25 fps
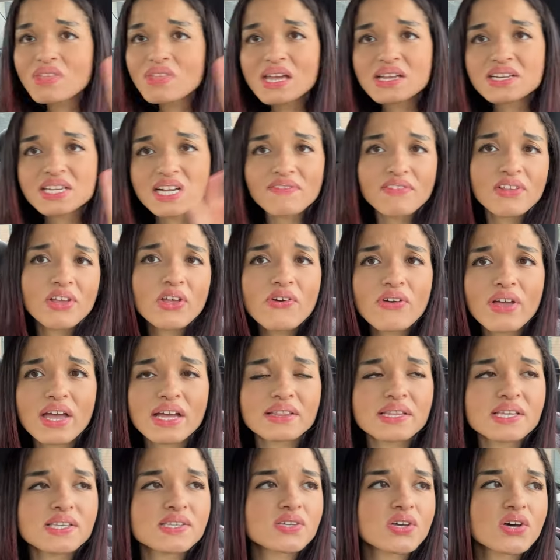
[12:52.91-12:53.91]
Definitely go
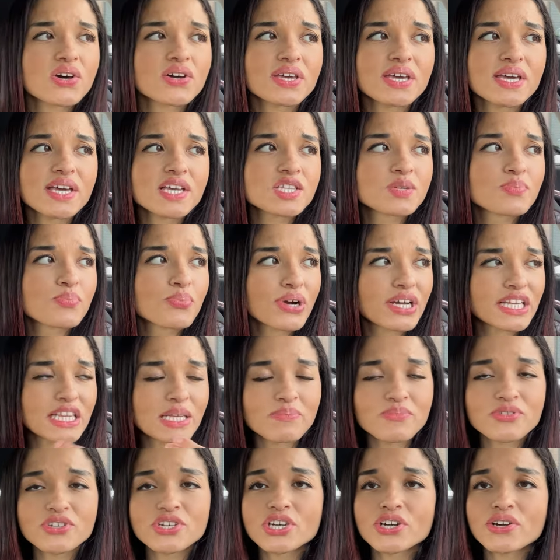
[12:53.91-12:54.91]
get these cookies, bring
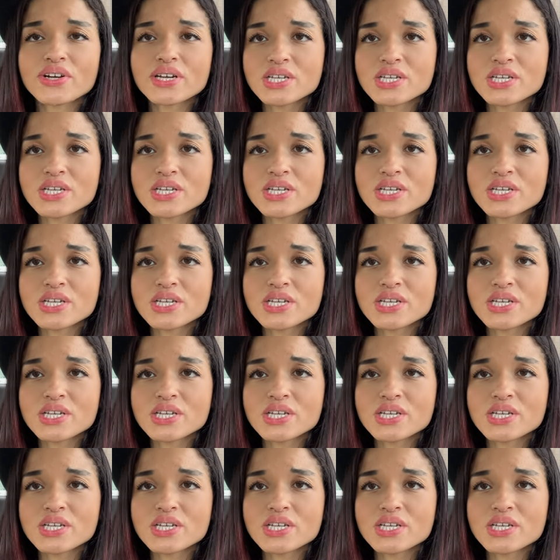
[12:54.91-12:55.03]
them to your